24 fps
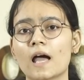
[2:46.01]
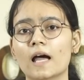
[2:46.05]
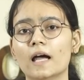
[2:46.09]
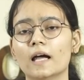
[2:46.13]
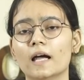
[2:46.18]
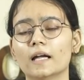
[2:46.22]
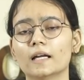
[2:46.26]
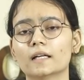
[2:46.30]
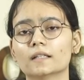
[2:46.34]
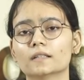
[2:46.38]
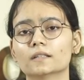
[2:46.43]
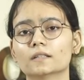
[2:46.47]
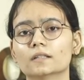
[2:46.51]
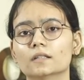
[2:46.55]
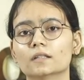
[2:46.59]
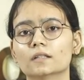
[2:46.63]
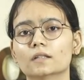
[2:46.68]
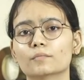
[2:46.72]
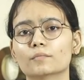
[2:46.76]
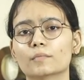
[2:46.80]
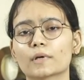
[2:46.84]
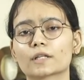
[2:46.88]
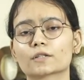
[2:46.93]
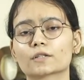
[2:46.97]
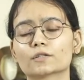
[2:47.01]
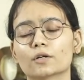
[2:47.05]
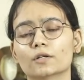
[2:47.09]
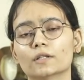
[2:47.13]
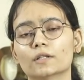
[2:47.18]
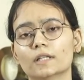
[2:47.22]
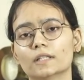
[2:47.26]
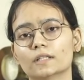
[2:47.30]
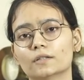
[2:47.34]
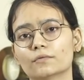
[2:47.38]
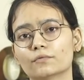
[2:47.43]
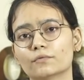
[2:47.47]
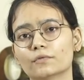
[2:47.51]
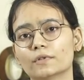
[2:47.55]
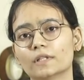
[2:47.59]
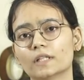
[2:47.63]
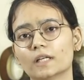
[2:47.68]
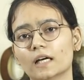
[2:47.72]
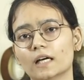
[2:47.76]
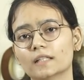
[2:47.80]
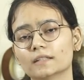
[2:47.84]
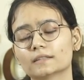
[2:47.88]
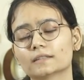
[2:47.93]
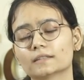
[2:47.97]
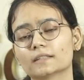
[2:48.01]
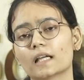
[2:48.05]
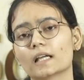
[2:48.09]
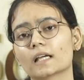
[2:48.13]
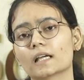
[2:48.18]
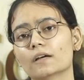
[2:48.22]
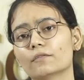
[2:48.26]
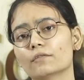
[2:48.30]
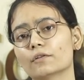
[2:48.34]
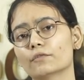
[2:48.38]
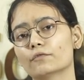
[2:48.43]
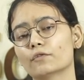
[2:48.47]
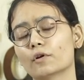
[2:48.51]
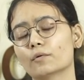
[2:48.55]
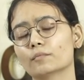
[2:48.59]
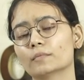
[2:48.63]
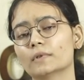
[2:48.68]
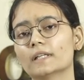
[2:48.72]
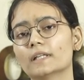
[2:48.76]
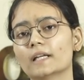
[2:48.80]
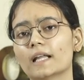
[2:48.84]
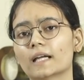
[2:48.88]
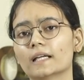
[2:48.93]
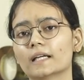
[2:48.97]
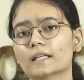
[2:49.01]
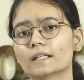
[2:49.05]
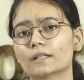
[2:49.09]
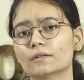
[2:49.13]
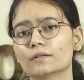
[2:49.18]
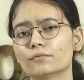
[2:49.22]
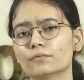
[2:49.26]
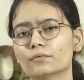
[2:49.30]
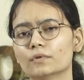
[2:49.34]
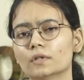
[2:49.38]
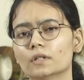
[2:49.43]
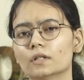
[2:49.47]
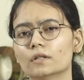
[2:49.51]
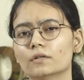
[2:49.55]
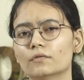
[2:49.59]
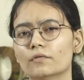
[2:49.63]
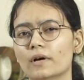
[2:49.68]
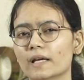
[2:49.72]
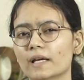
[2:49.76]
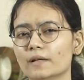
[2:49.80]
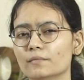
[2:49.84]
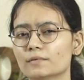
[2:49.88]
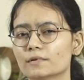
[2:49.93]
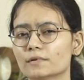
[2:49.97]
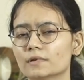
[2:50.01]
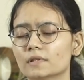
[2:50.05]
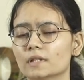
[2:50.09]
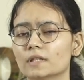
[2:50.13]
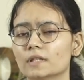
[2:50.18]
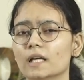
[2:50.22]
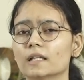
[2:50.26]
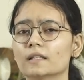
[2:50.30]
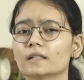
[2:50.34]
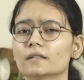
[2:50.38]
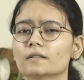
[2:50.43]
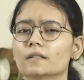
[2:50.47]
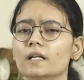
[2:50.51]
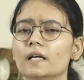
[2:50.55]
and uh, make sure that we are staying away from the negative uh, vibes that,